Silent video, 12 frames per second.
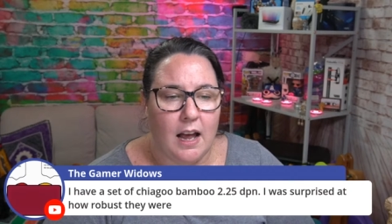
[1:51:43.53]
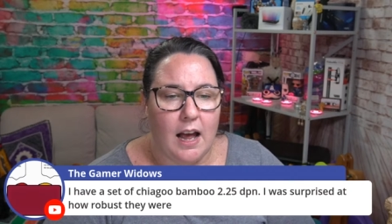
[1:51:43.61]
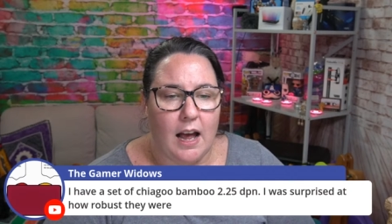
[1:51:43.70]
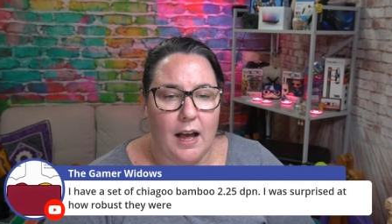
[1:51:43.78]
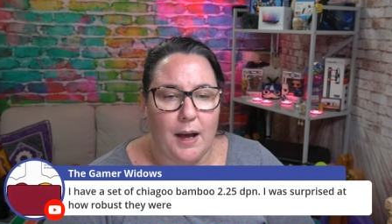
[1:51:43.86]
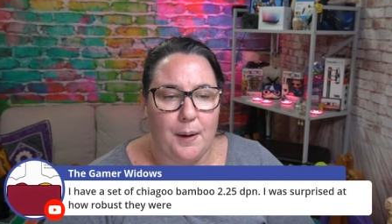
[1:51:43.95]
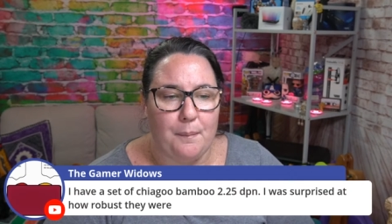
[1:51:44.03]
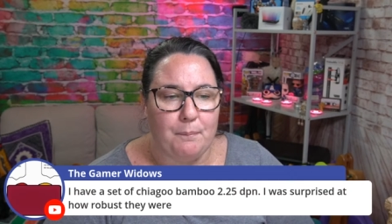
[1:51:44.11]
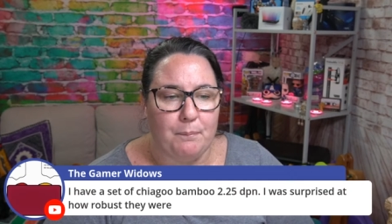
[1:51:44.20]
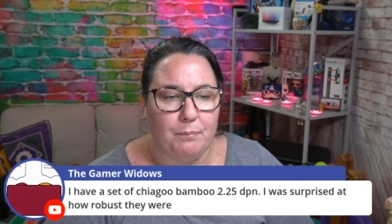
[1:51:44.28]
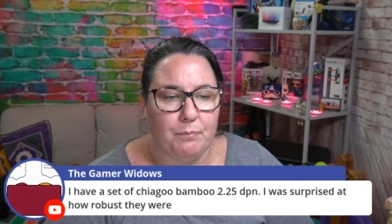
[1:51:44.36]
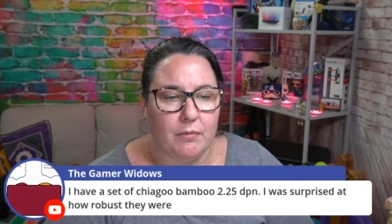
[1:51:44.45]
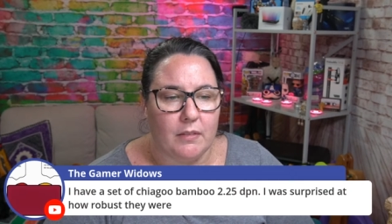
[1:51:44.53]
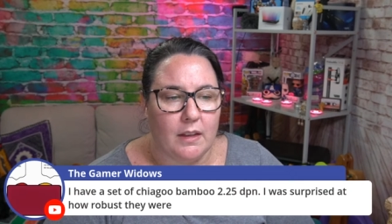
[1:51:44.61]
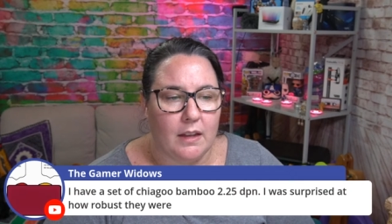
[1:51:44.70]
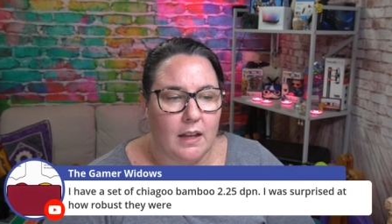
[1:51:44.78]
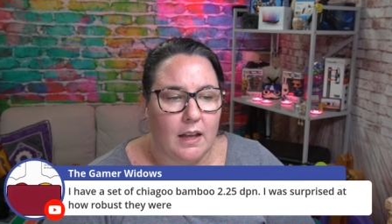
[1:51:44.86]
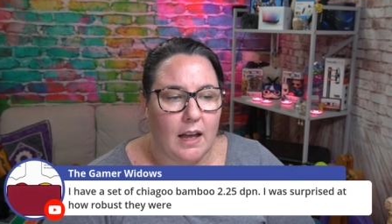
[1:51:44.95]
Um,
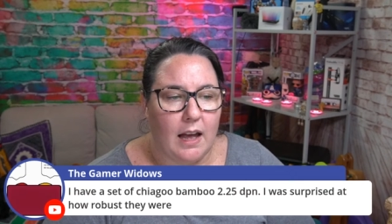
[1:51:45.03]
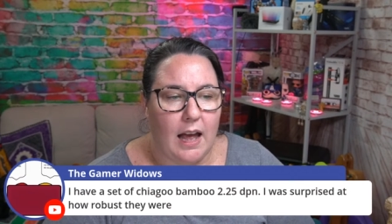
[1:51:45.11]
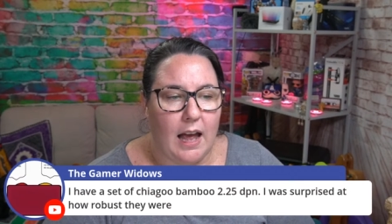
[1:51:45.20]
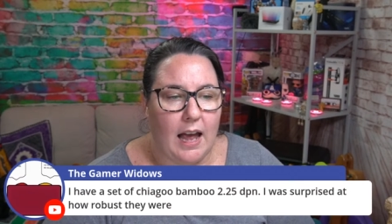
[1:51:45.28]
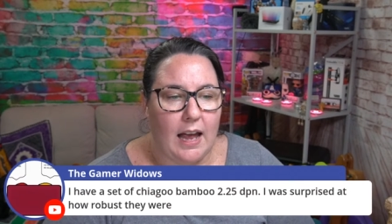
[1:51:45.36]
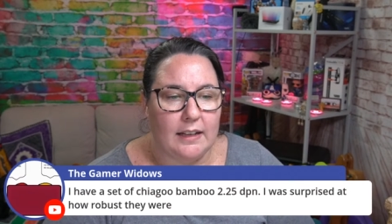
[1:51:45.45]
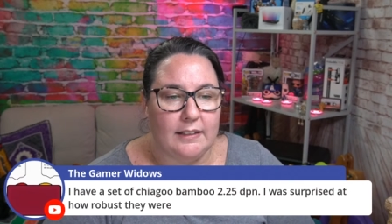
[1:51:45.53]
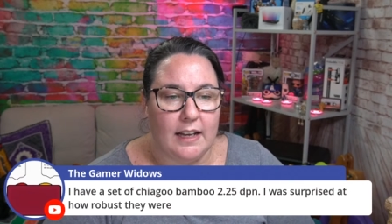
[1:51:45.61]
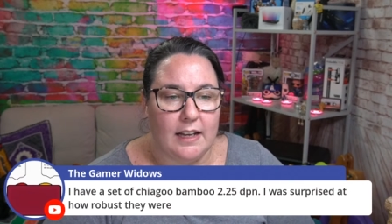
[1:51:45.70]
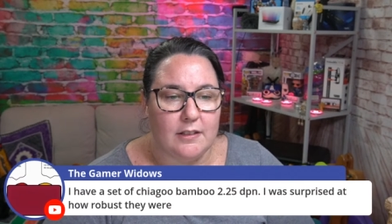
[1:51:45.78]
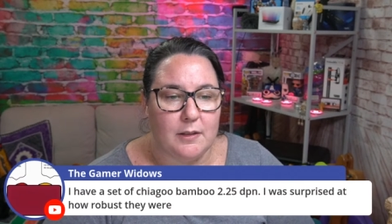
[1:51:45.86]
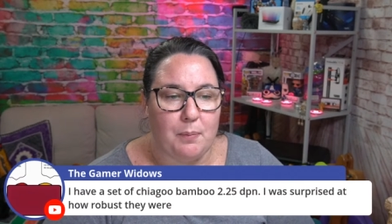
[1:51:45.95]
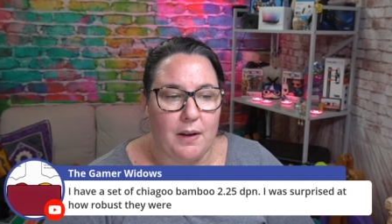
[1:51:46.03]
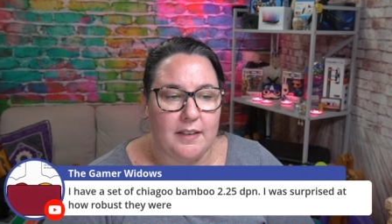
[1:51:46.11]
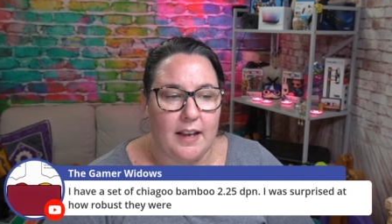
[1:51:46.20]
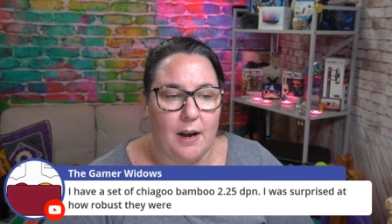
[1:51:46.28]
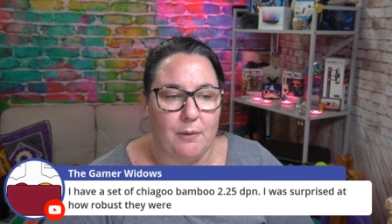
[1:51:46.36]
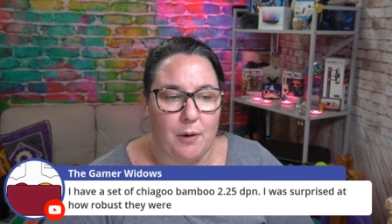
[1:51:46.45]
and yeah, surprised at
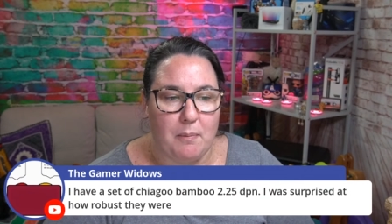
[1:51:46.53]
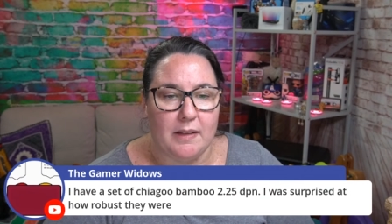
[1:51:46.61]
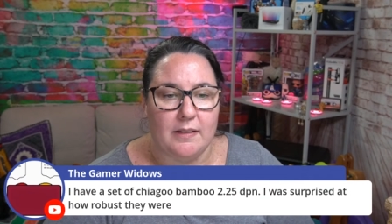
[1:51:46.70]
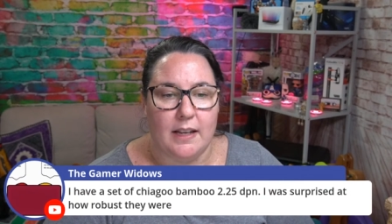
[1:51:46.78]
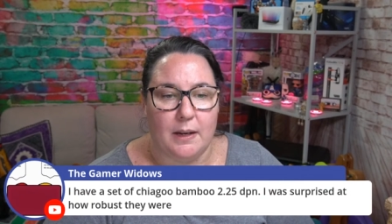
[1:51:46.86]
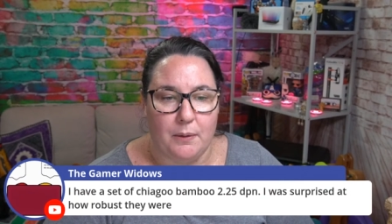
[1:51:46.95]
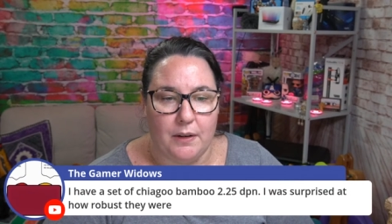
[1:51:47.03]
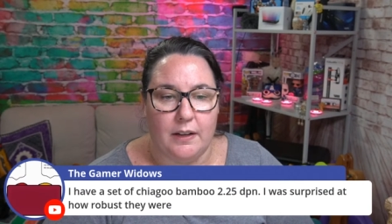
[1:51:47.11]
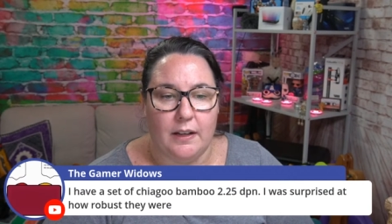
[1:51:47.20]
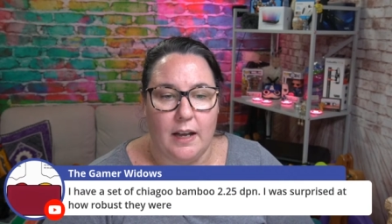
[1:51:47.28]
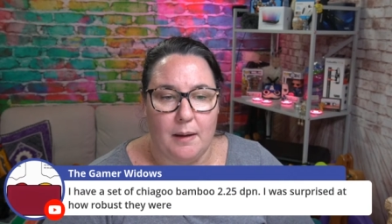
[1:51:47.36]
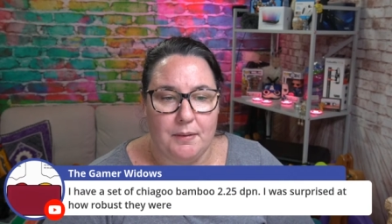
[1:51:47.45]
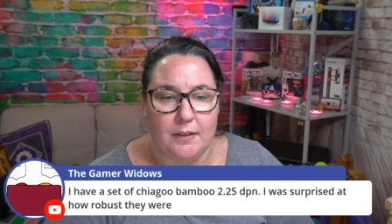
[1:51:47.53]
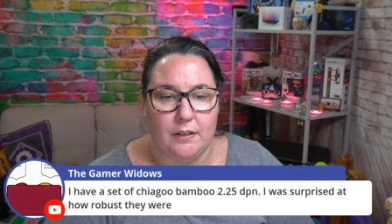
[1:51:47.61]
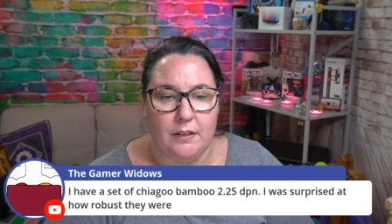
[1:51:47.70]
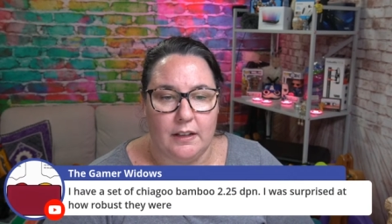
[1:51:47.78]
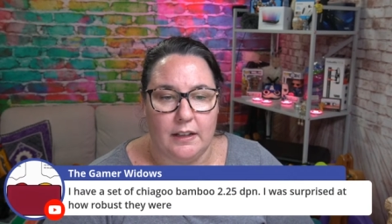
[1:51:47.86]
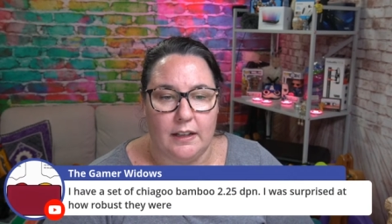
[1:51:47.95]
how robust they were.
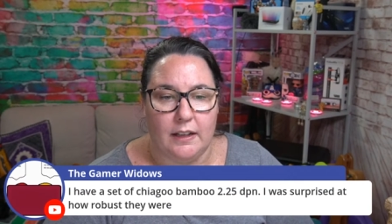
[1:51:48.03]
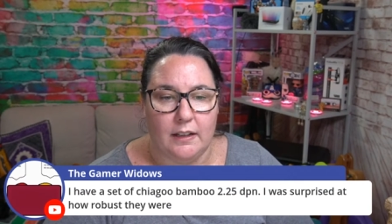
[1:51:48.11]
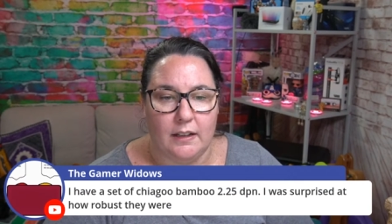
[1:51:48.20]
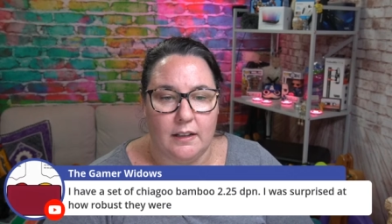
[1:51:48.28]
Absolutely.